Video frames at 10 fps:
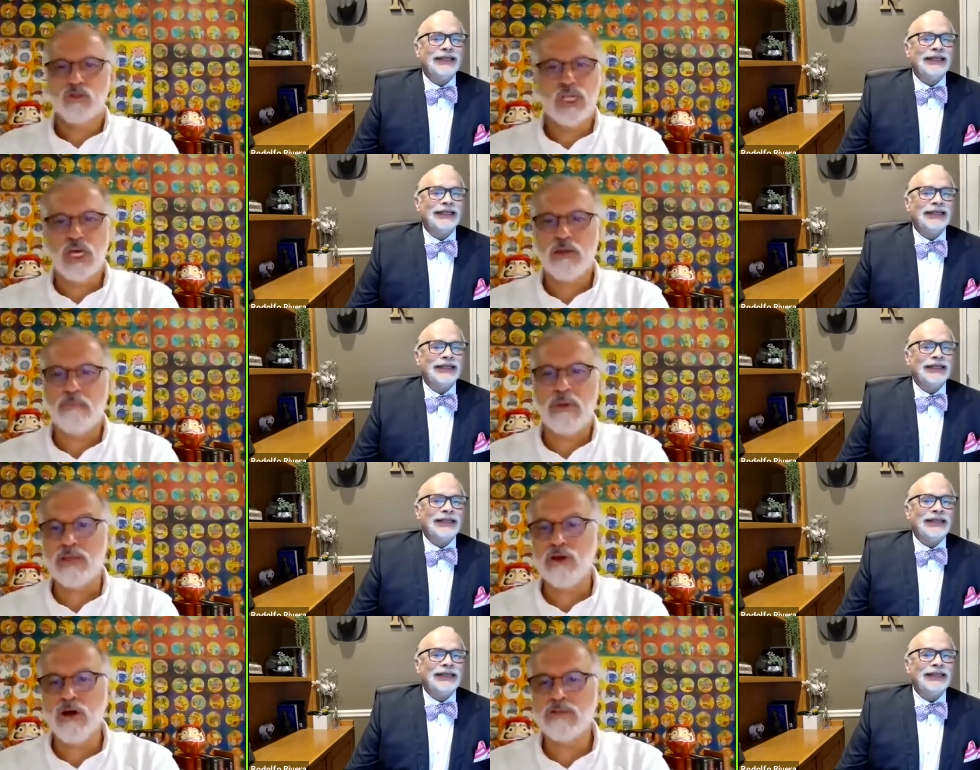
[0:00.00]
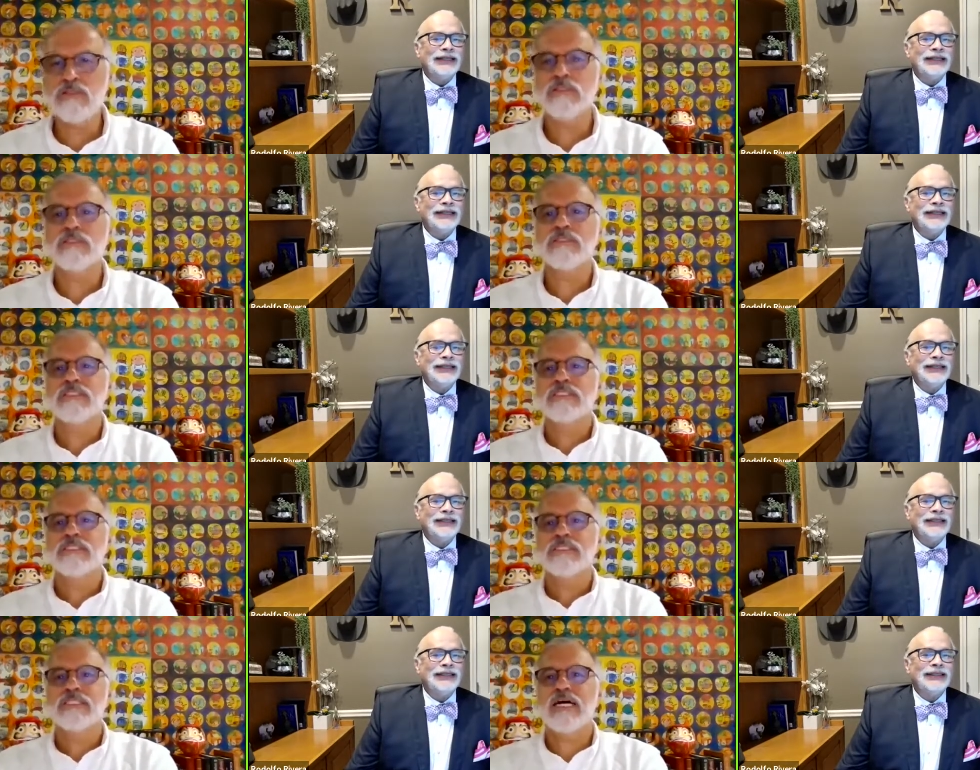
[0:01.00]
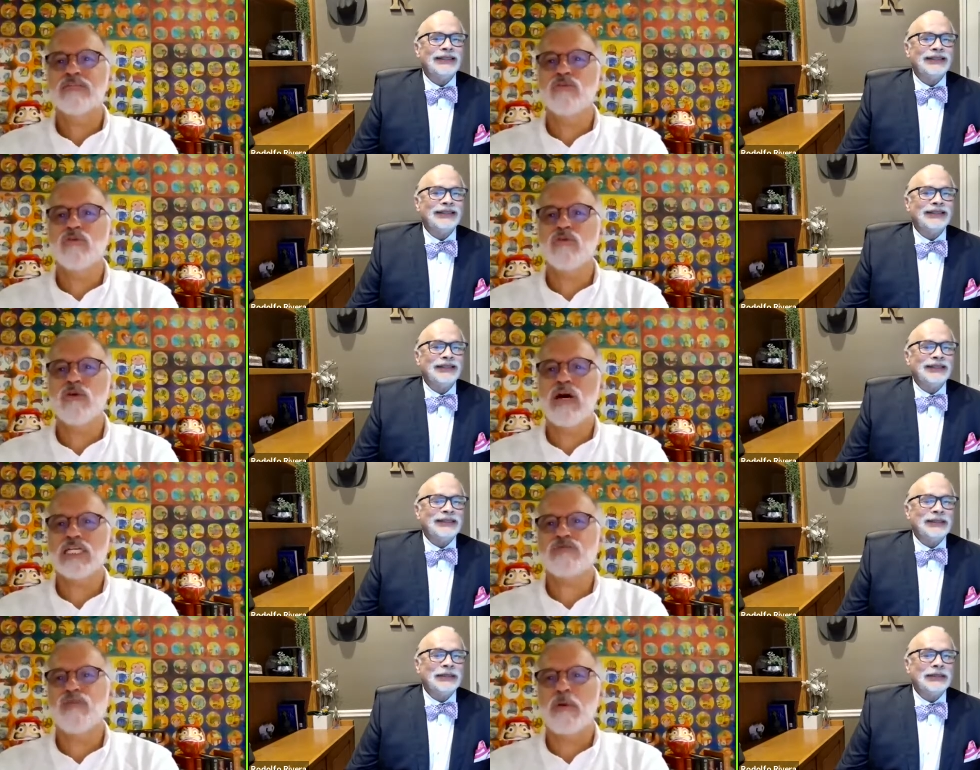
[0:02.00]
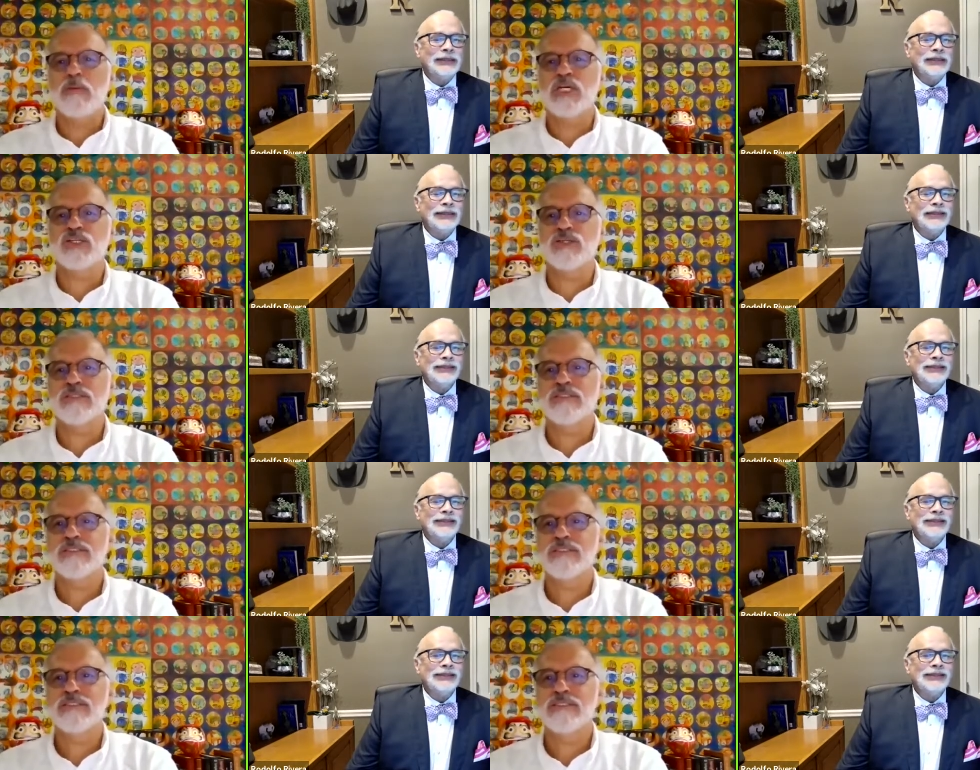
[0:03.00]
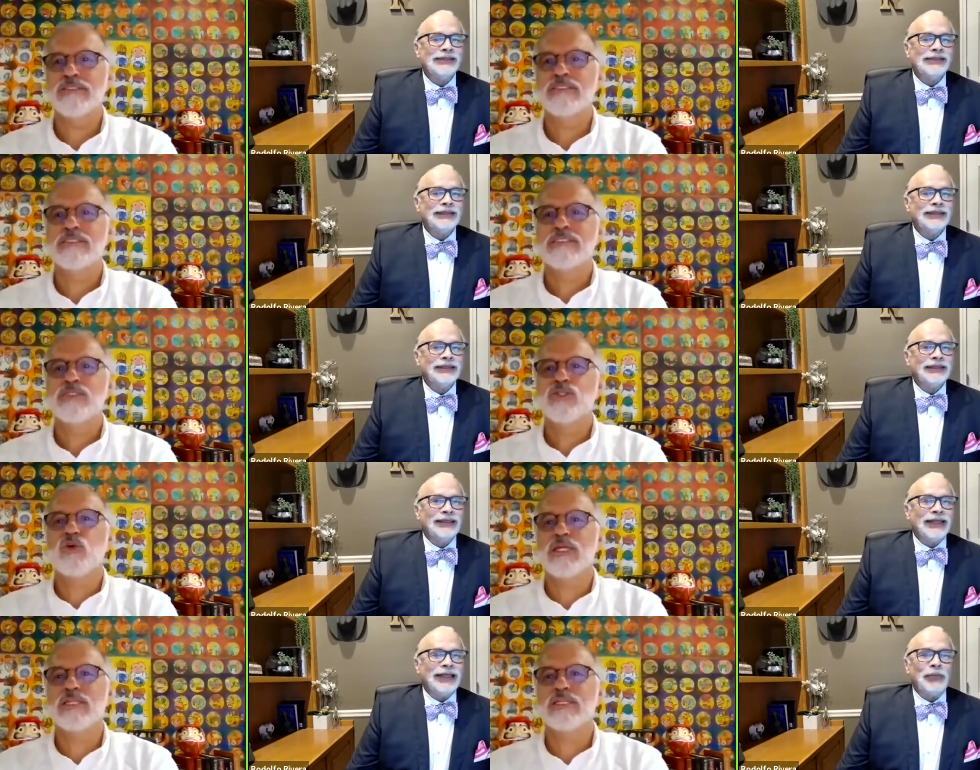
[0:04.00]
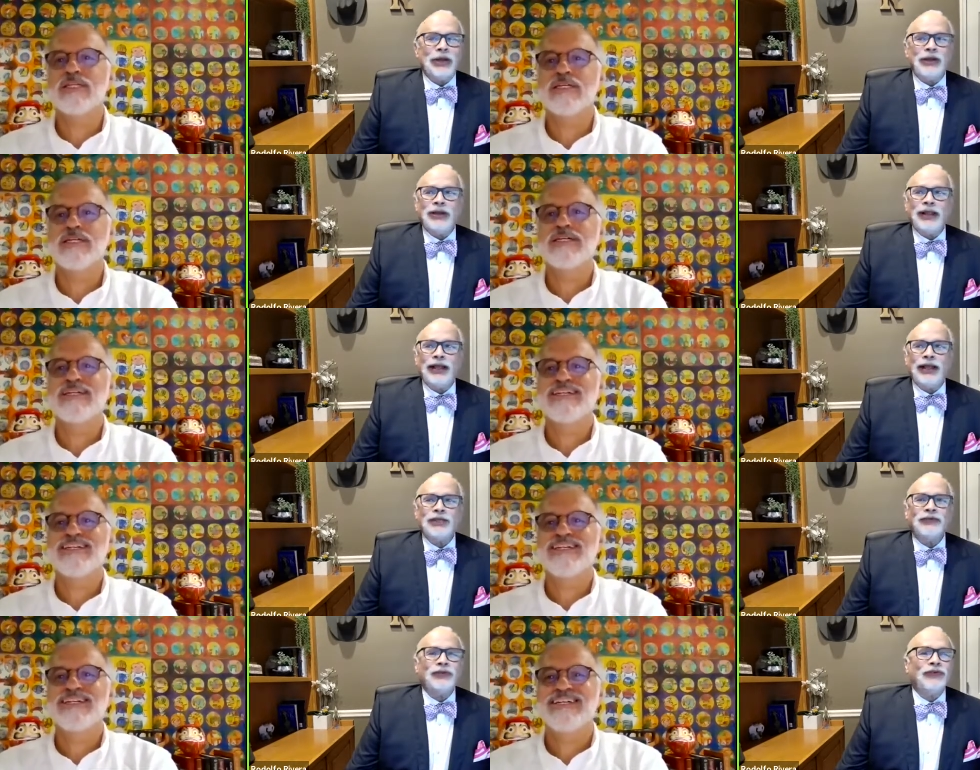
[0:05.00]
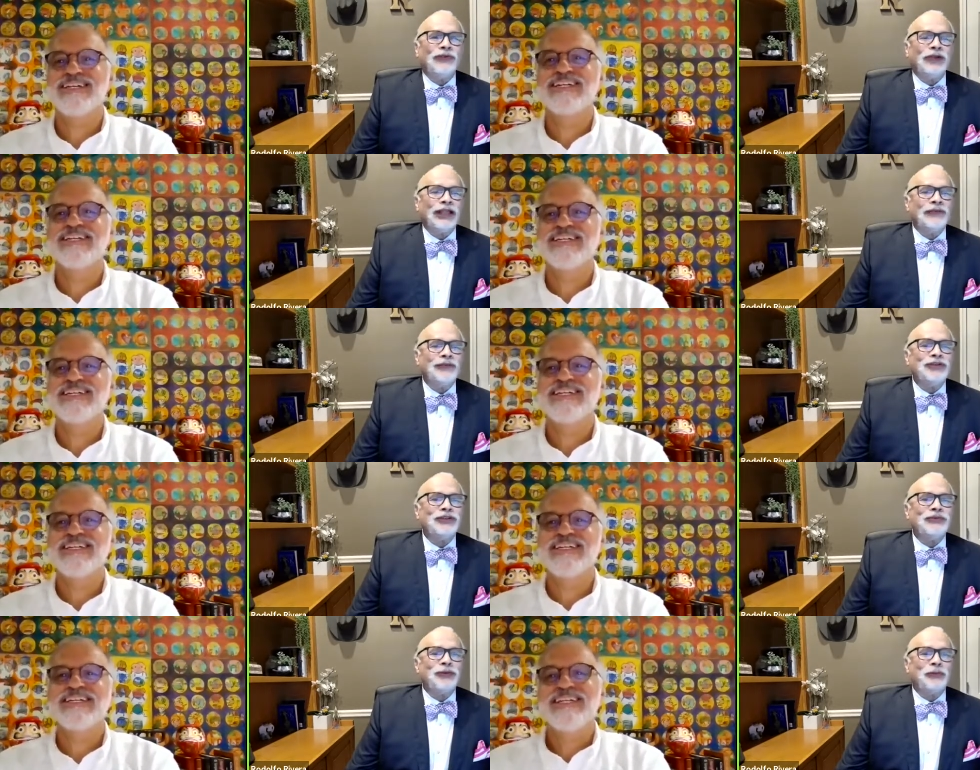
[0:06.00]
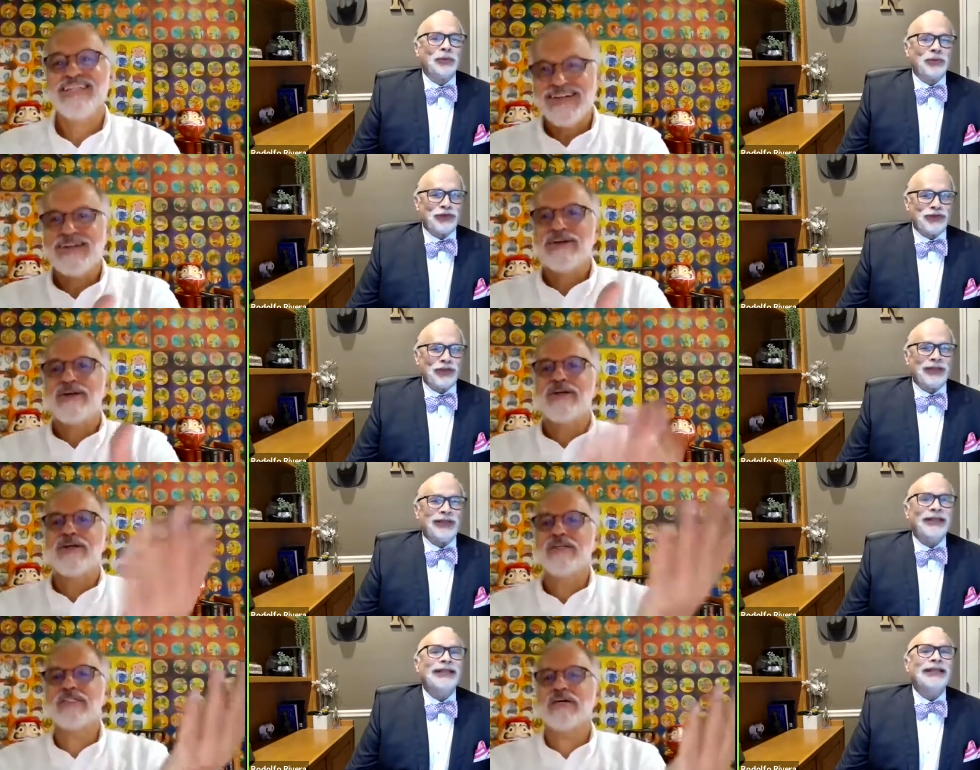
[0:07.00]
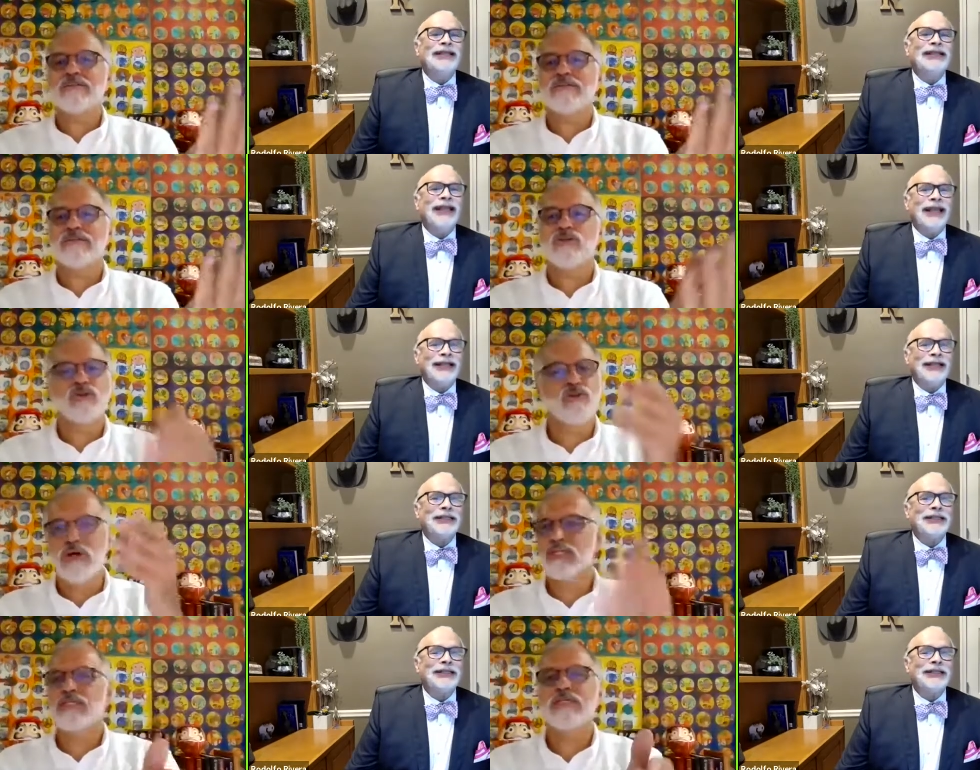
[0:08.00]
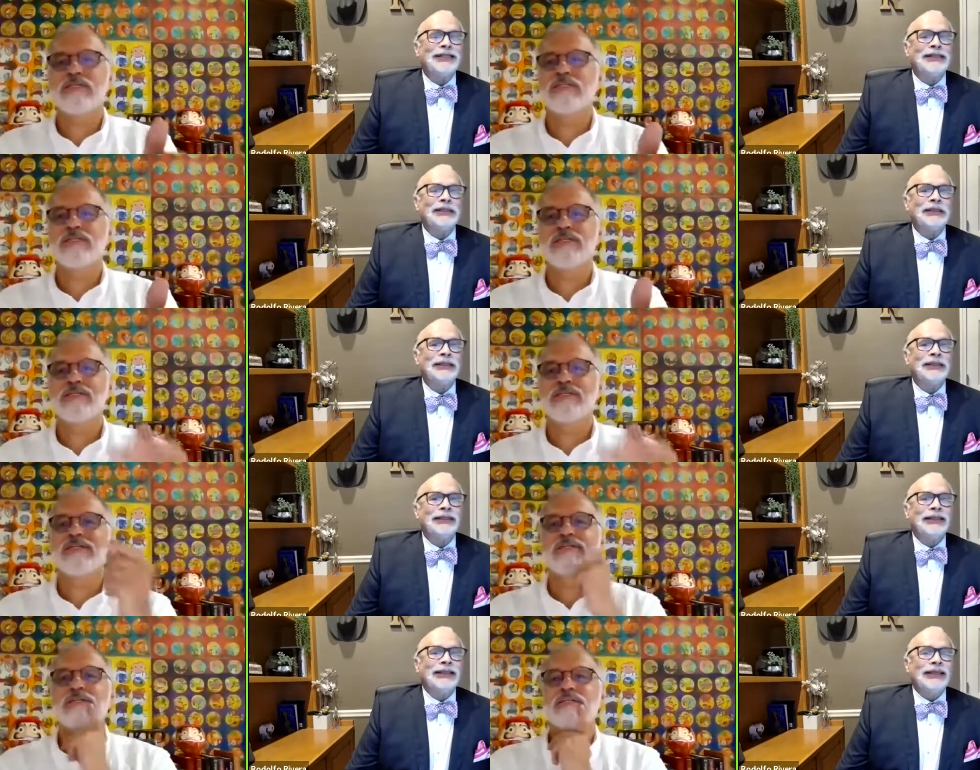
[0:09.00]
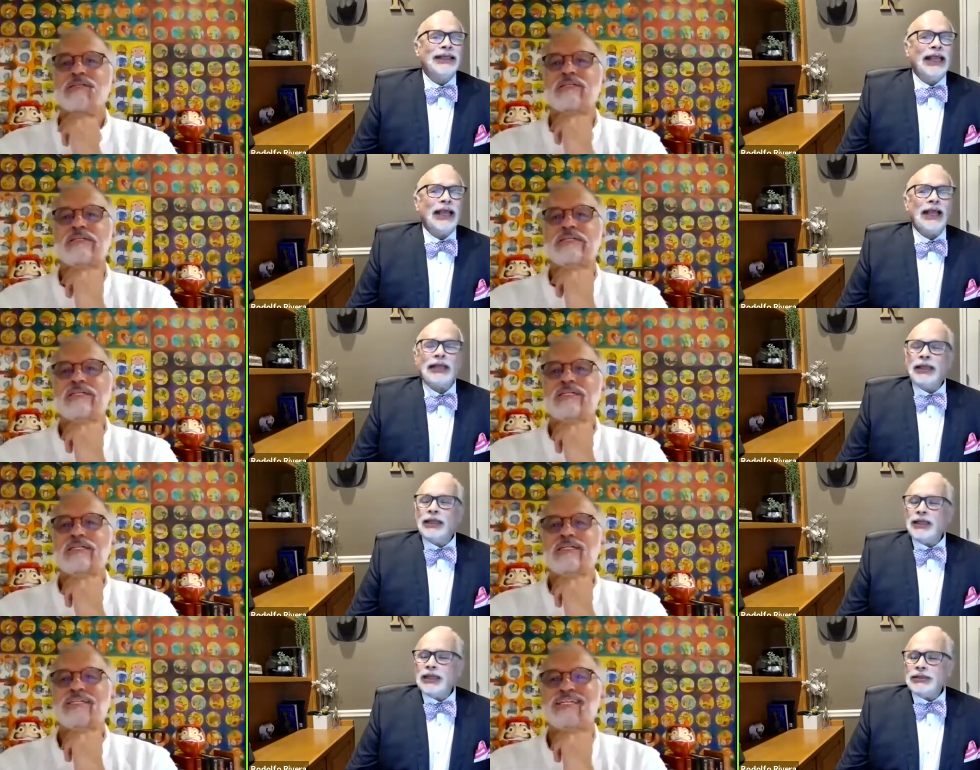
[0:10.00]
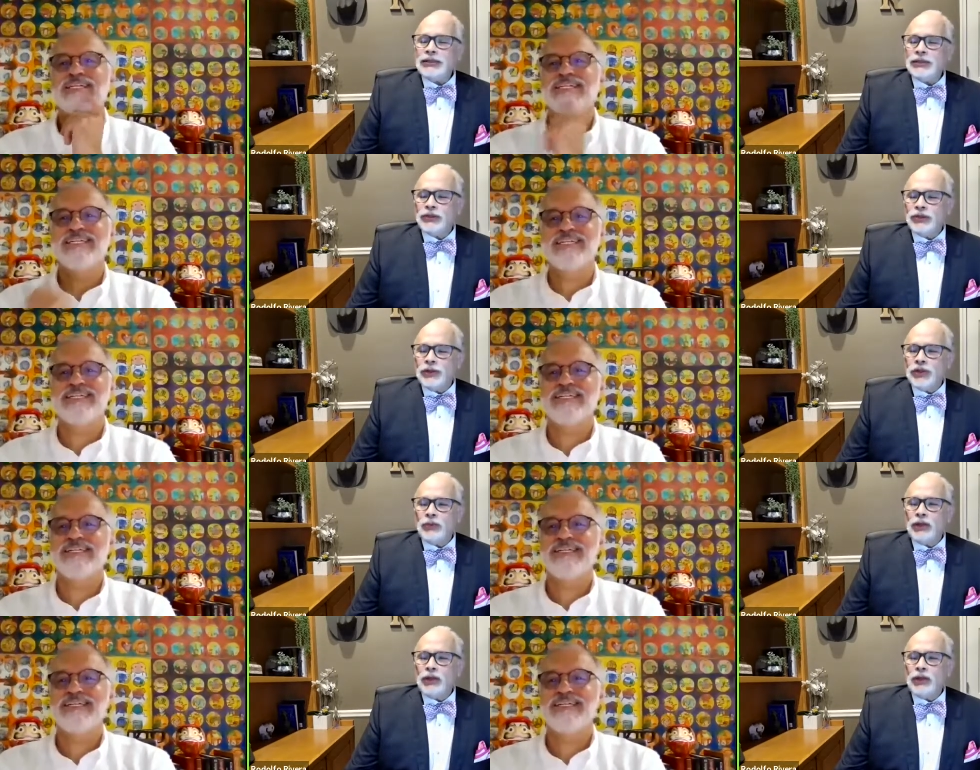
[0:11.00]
Speaker 1: to say perdón than to ask for permission. Do yeah, it. Better to ask for
Speaker 2: forgiveness and for permission.
Speaker 1: Exactly. Yeah. So do it.
Speaker 2: Yeah, and that that's a good thing we